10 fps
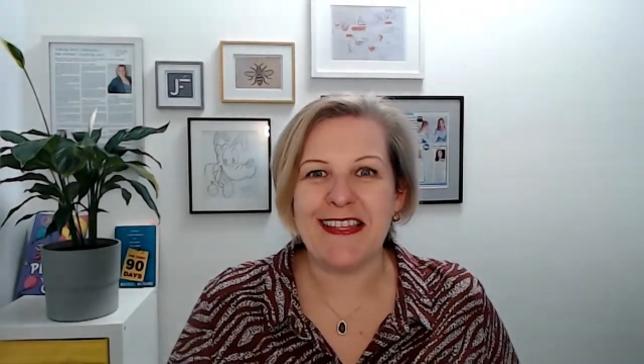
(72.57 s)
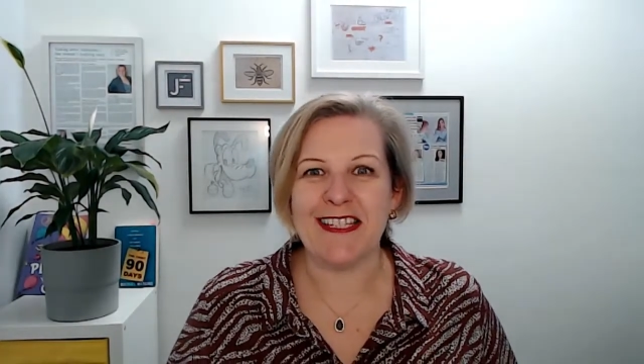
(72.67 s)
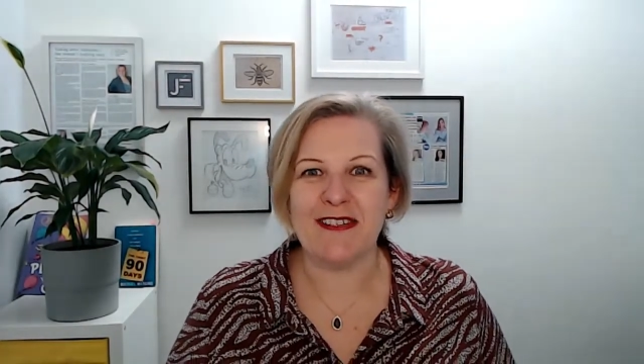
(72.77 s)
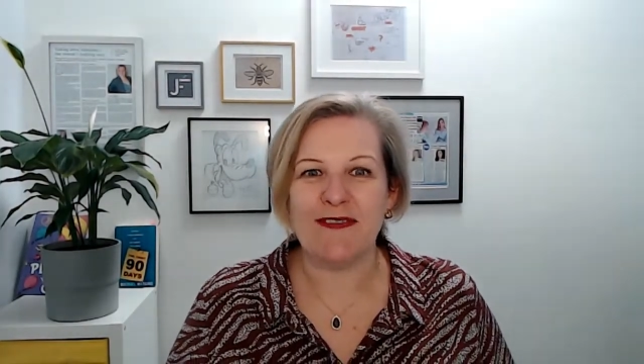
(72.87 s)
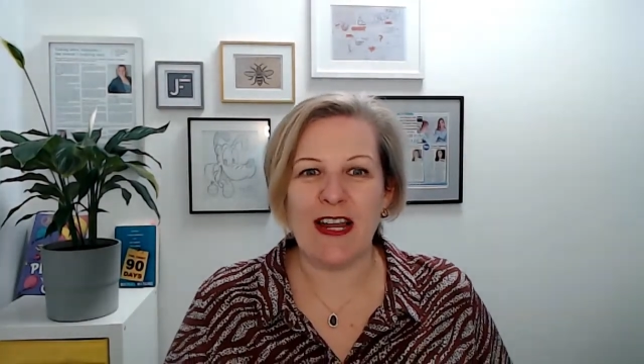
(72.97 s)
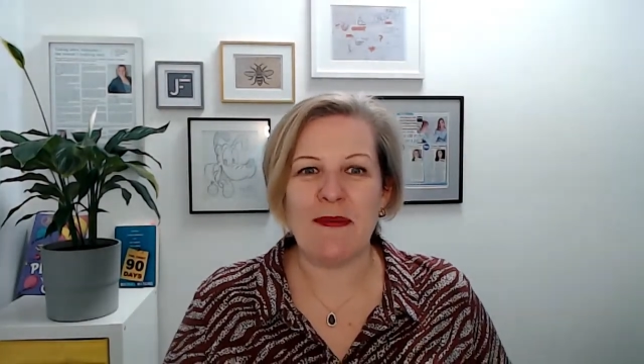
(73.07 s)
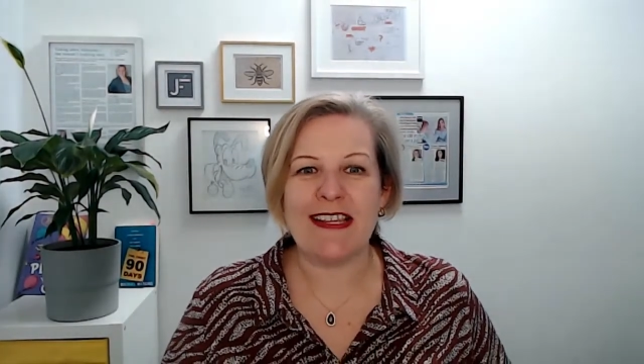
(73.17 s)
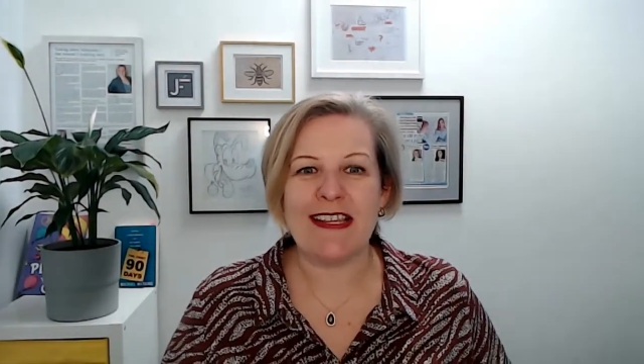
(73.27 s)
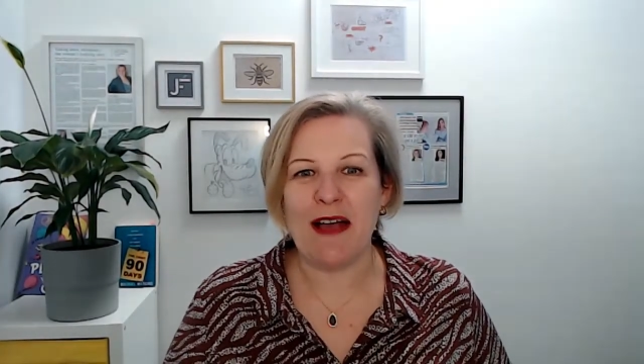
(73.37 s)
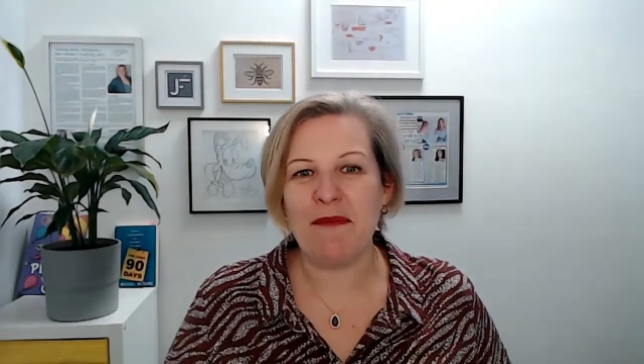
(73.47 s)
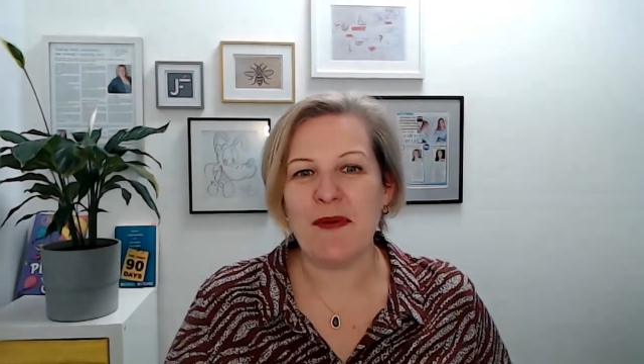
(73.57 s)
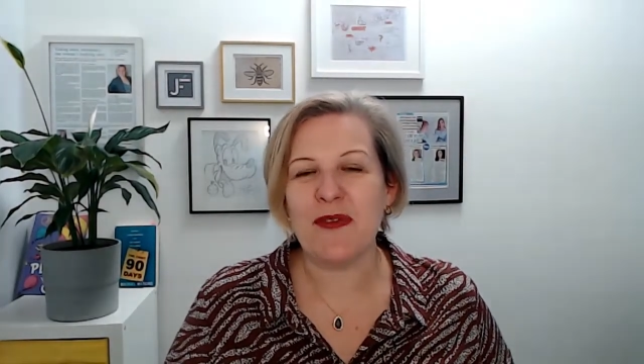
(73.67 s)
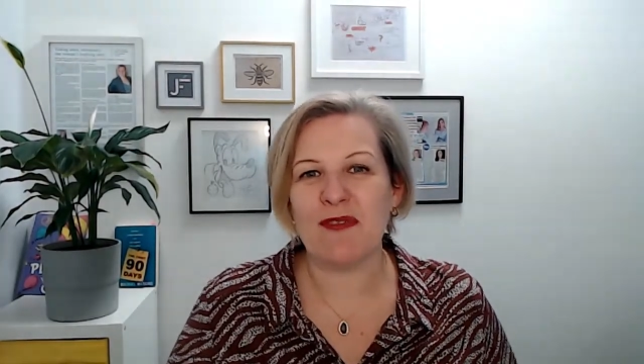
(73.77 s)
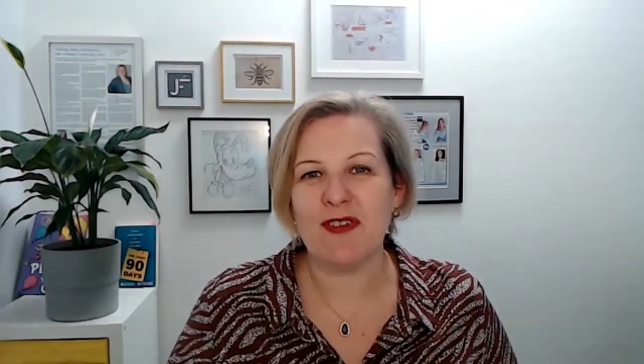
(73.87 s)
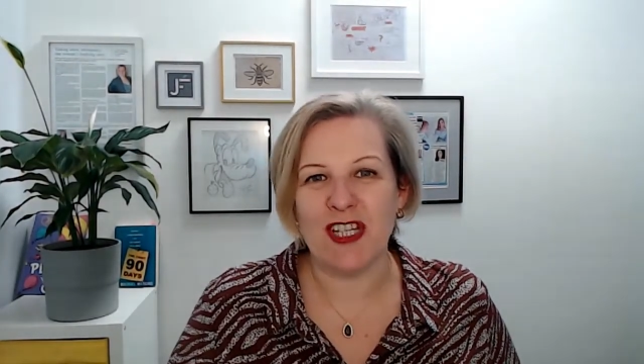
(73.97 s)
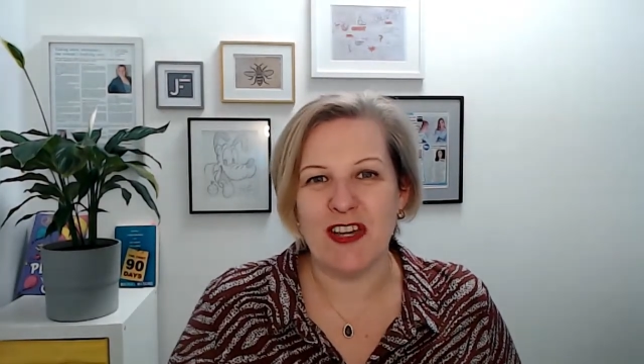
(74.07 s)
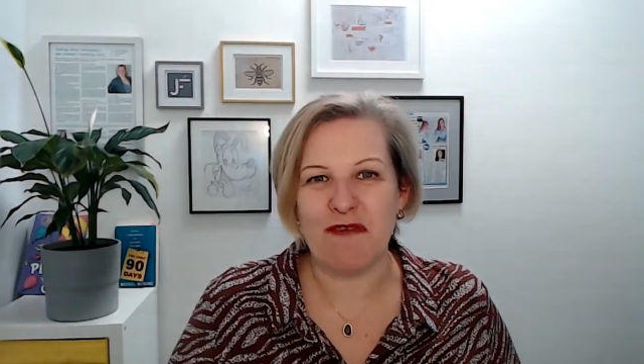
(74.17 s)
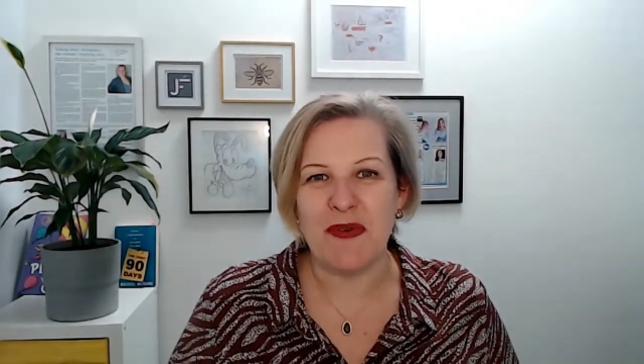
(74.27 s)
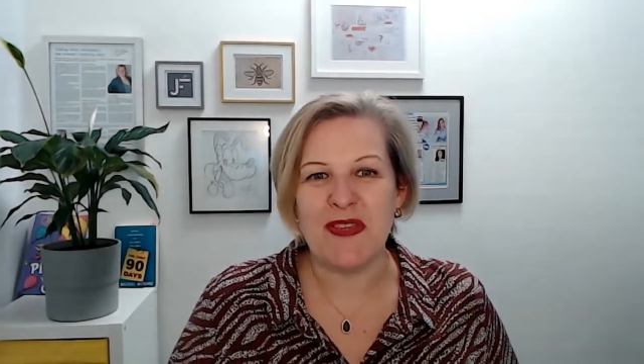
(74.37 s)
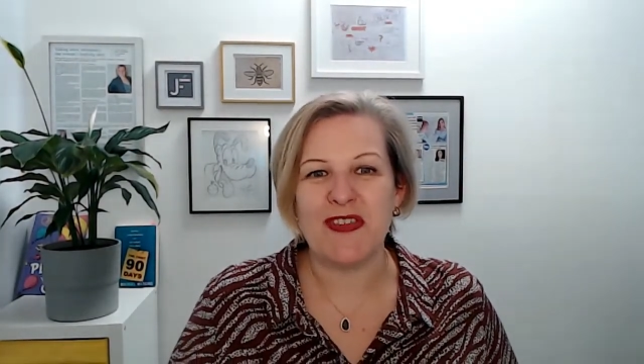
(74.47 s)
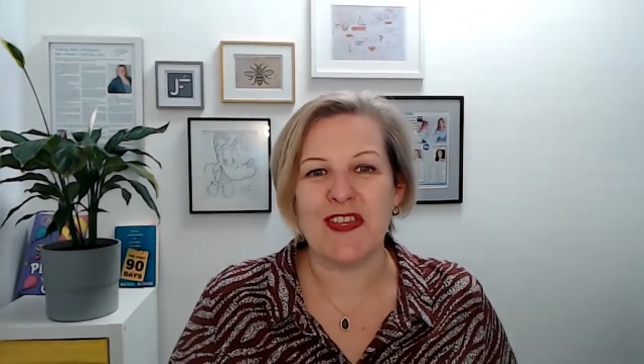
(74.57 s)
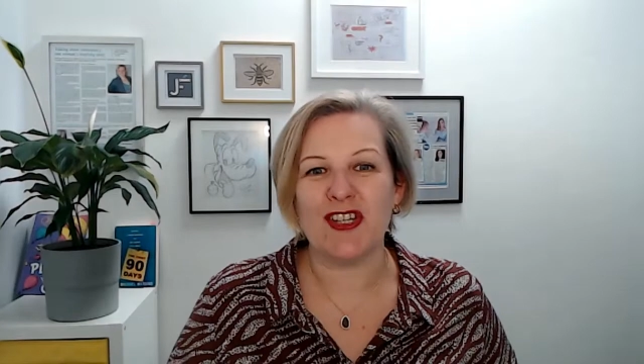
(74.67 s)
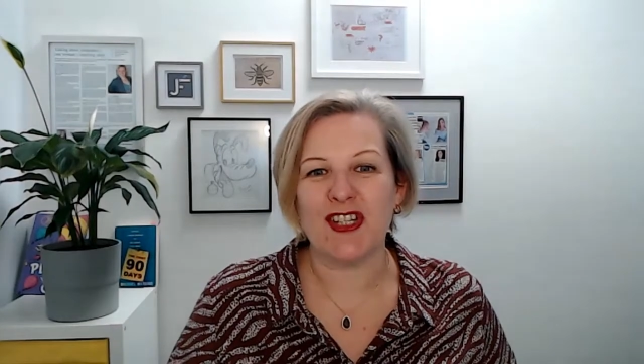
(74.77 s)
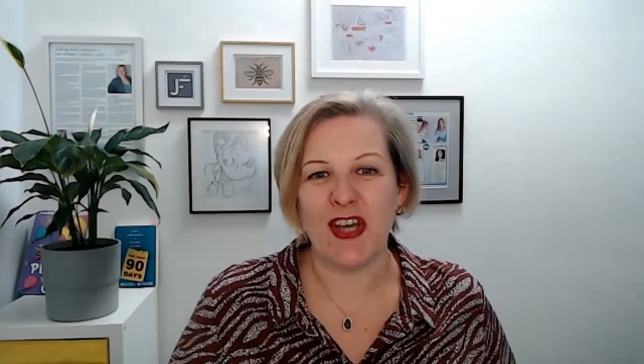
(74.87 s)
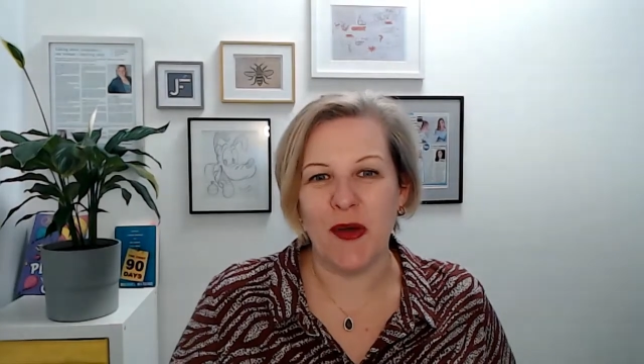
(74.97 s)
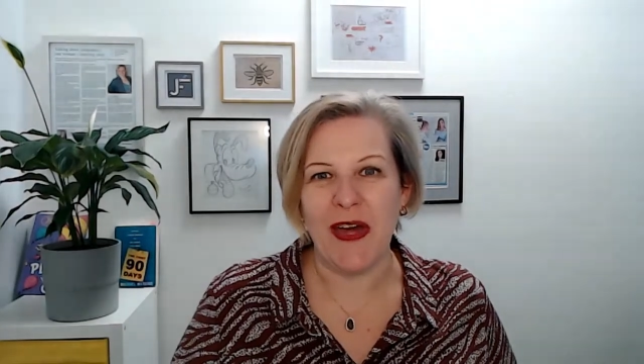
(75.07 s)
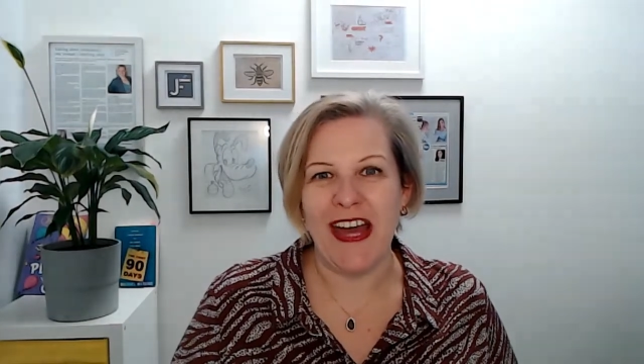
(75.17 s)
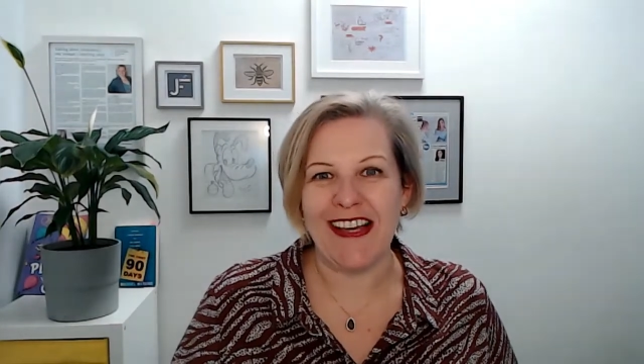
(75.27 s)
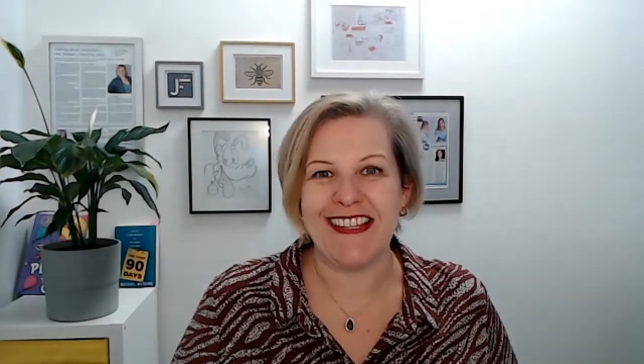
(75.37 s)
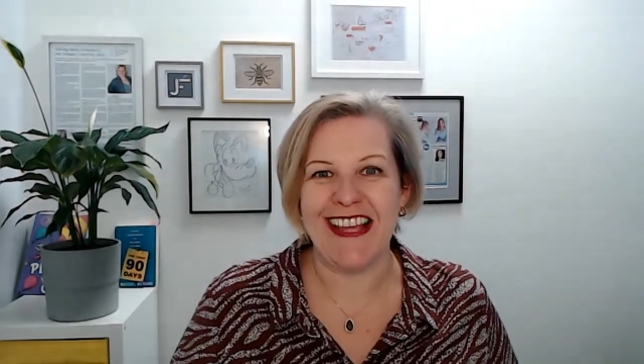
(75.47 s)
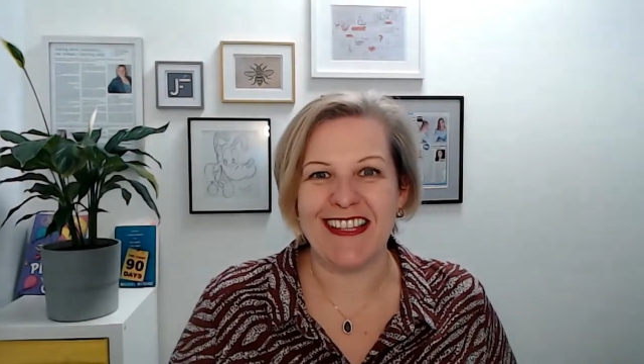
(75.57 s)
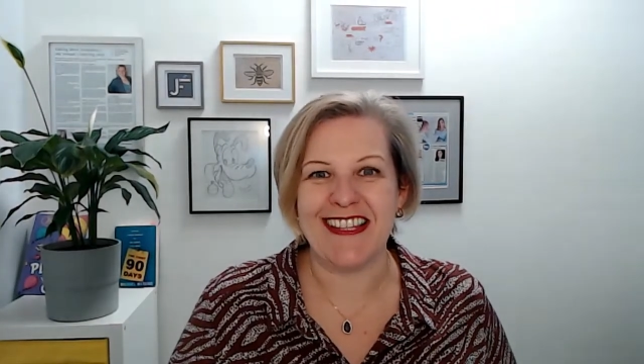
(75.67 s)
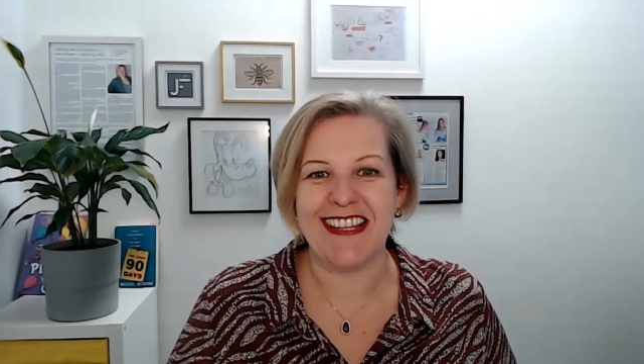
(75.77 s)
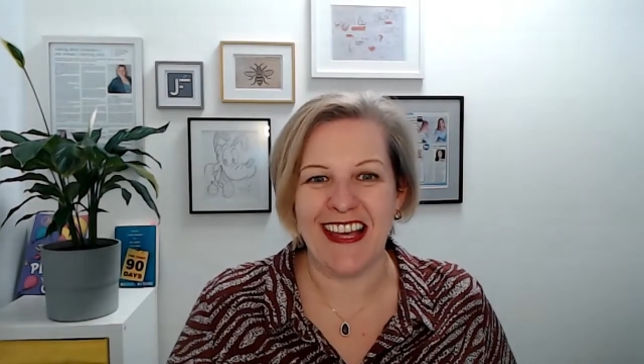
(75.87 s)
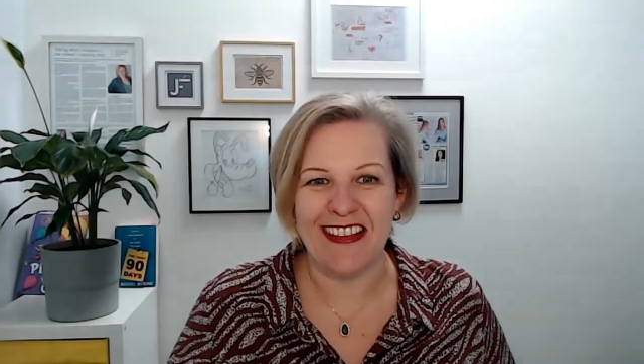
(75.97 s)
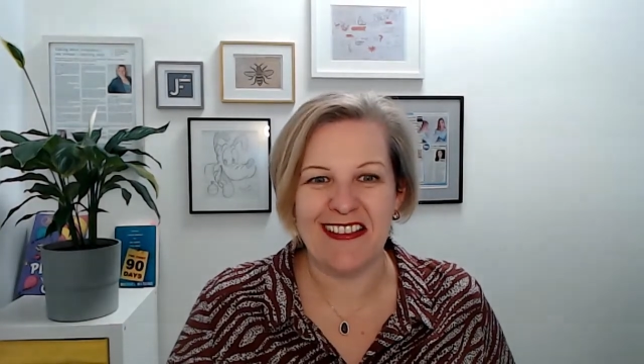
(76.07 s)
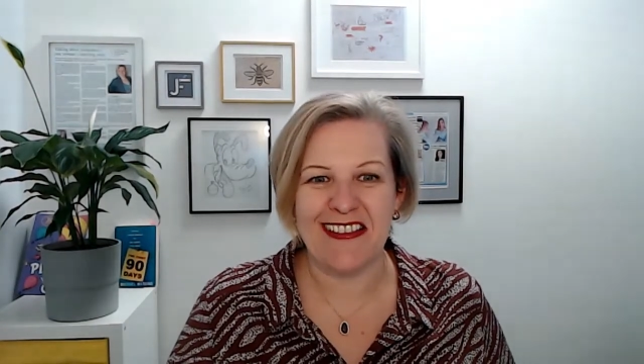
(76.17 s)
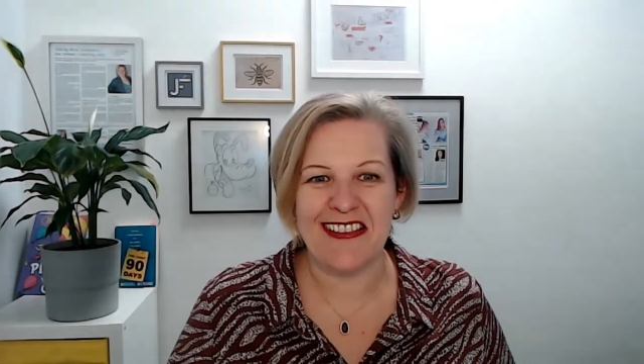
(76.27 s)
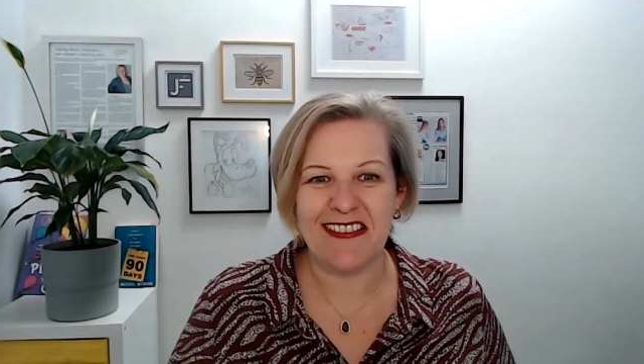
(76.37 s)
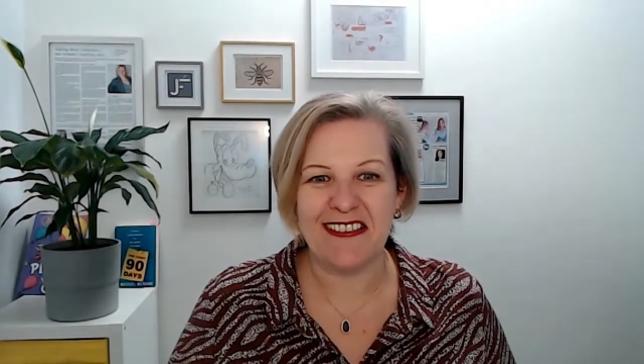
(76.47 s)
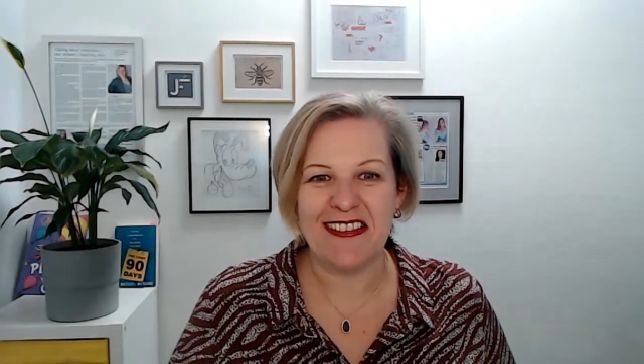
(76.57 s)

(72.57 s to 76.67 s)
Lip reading: to develop examples of achievements that showcase their skills.